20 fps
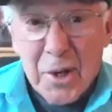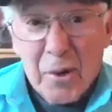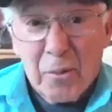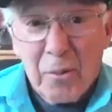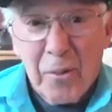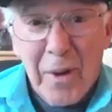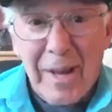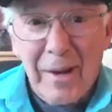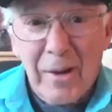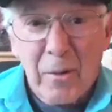
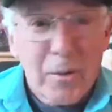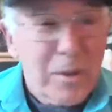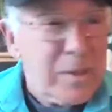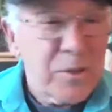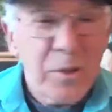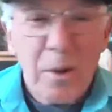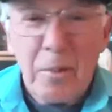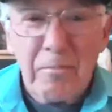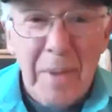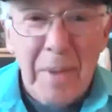
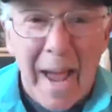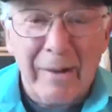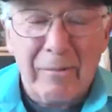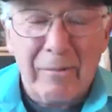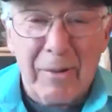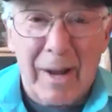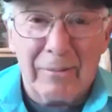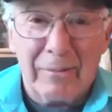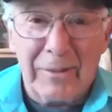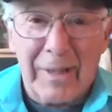What's your
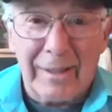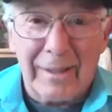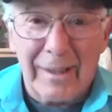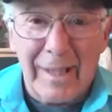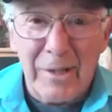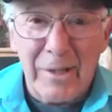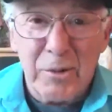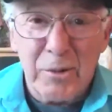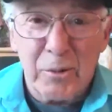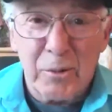background that
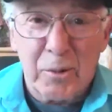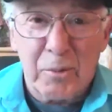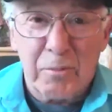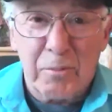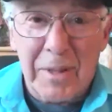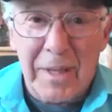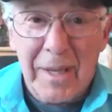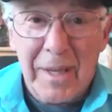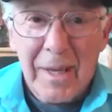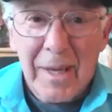led you to
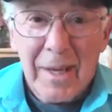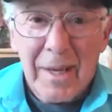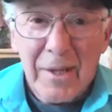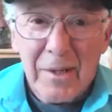be